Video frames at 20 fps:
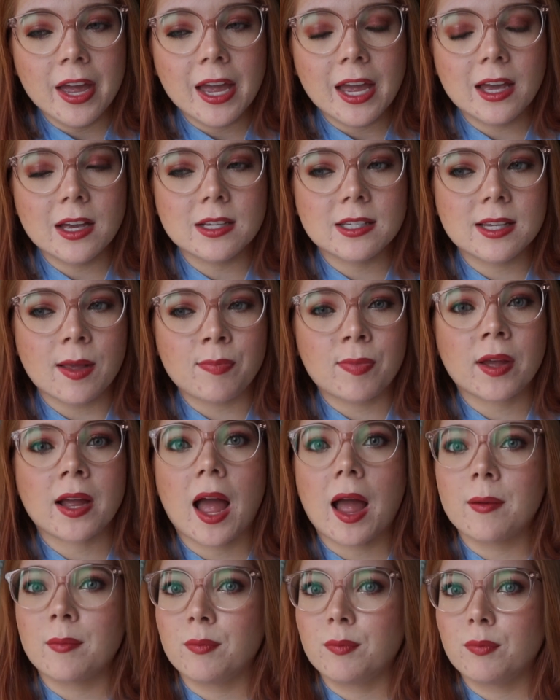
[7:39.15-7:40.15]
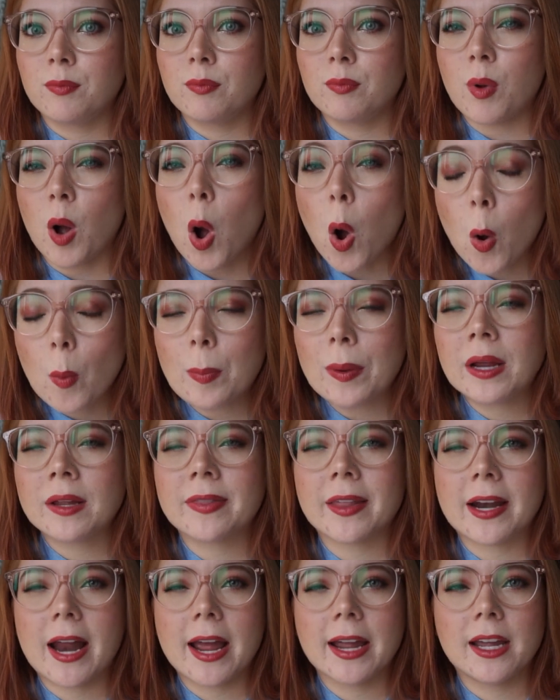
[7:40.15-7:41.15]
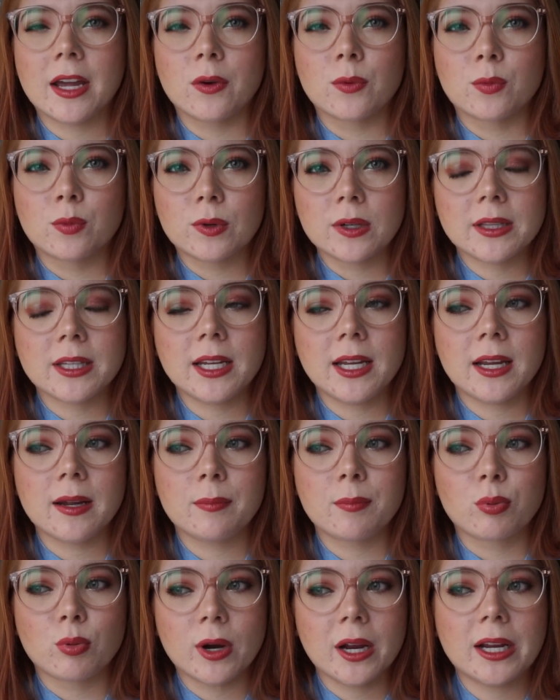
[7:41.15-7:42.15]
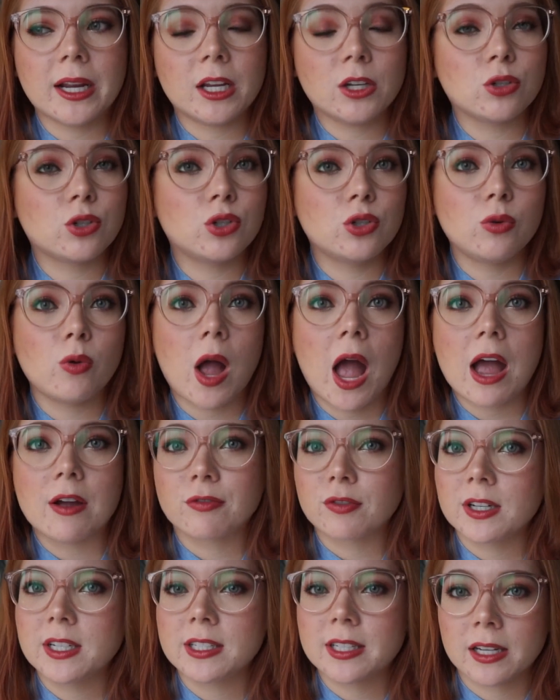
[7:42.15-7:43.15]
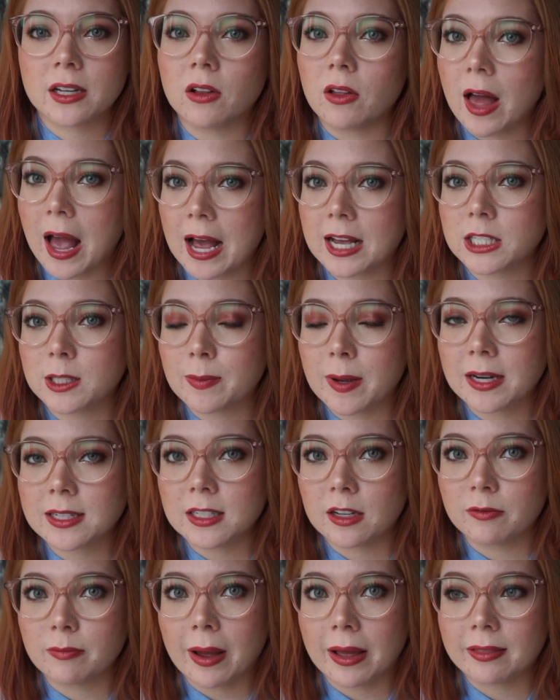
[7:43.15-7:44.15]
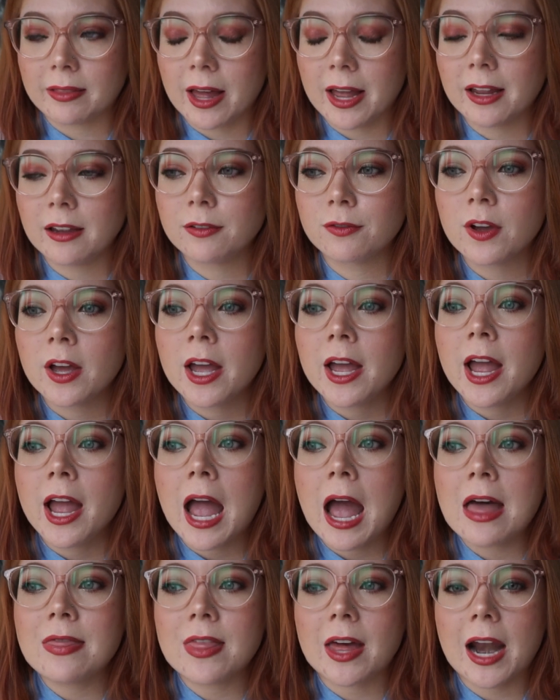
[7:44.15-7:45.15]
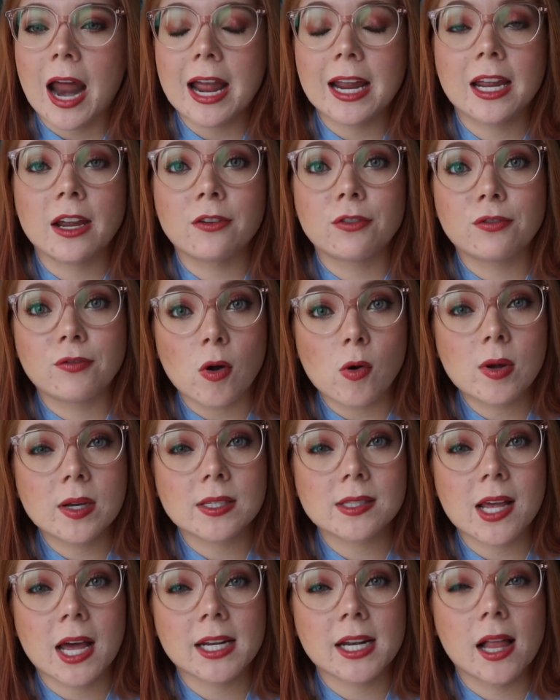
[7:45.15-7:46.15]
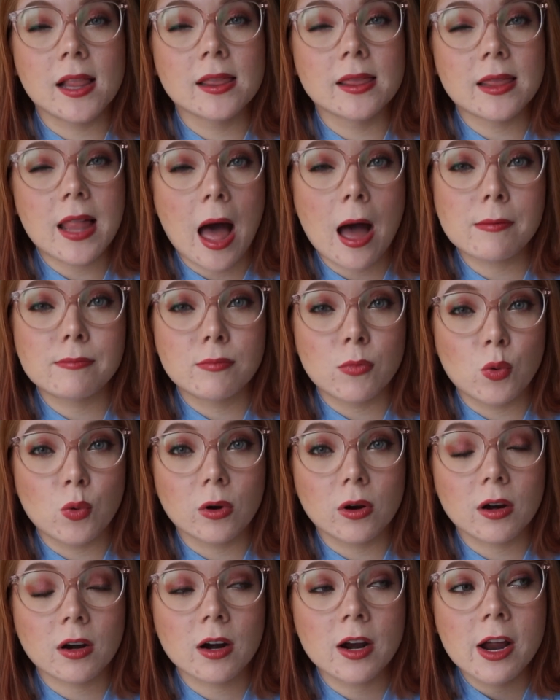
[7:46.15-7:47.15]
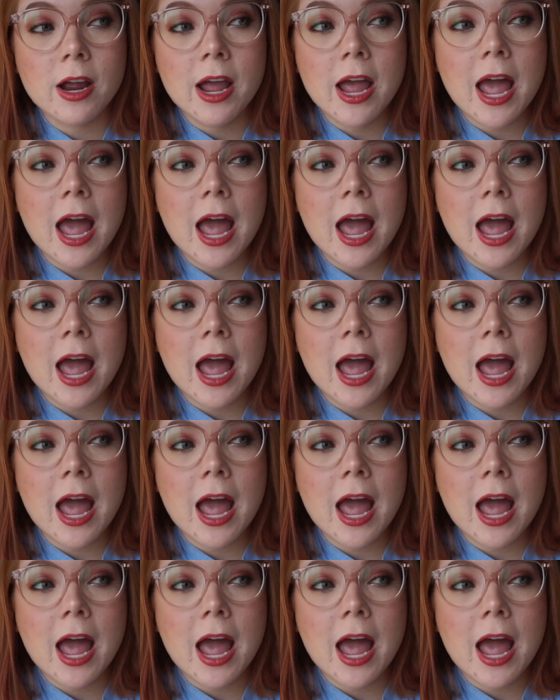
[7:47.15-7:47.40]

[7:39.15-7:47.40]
is something I'm hoping that I can really bring into every single aspect of my life and that I can focus on a lot more.